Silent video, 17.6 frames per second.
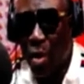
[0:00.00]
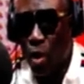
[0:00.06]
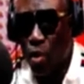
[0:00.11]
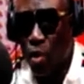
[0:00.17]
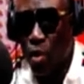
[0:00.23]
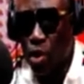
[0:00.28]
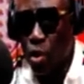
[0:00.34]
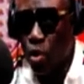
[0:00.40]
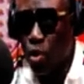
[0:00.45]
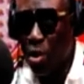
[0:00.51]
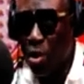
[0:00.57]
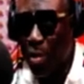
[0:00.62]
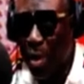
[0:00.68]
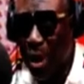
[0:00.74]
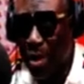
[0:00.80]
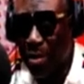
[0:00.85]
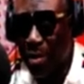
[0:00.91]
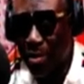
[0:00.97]

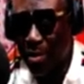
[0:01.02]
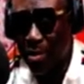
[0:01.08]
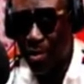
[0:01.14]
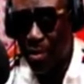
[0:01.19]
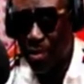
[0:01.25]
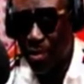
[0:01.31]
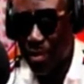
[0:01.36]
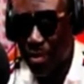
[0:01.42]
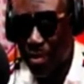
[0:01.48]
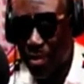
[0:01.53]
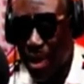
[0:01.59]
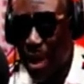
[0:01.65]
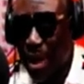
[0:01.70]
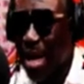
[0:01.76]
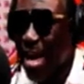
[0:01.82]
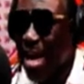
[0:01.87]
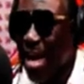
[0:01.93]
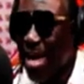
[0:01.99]
Drubia, but
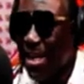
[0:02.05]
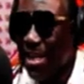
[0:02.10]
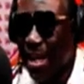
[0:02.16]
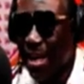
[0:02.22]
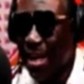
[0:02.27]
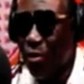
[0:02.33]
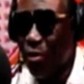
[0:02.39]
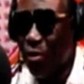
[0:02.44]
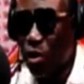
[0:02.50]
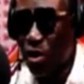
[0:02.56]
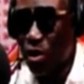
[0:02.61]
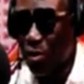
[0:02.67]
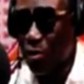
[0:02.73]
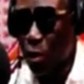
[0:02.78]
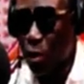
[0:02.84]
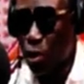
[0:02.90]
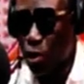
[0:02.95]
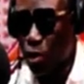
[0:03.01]
I force me
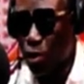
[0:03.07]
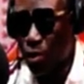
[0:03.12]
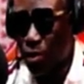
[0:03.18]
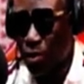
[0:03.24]
for some.